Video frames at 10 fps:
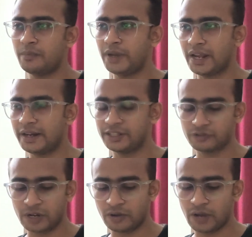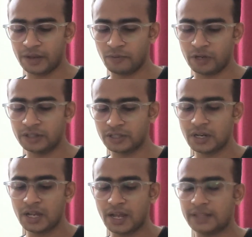playlist I want,
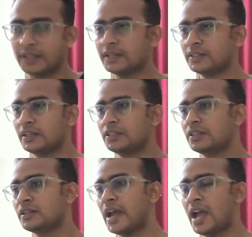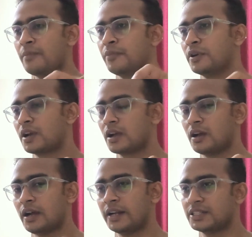and then the app
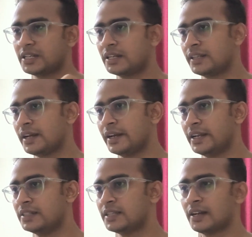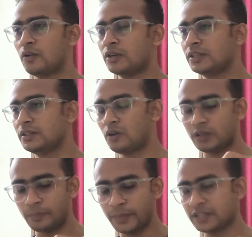understand their needs, and
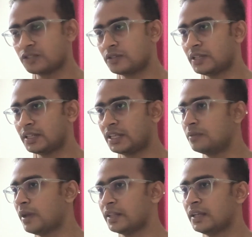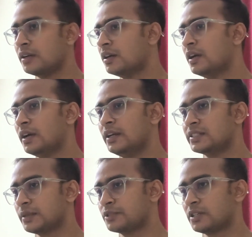on the based on the theme and the
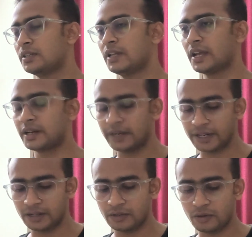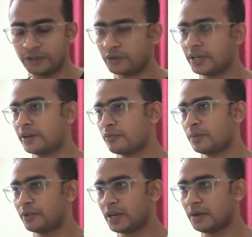description, they are going to create
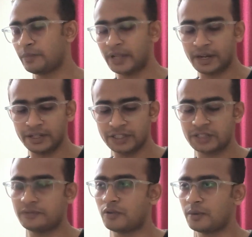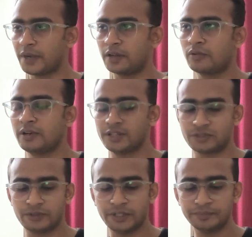one kind of playlist for a particular
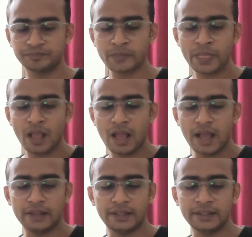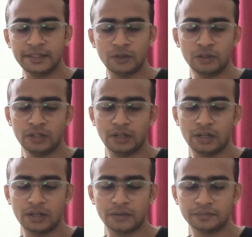restaurant, and then they
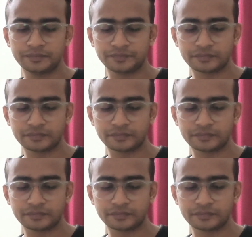will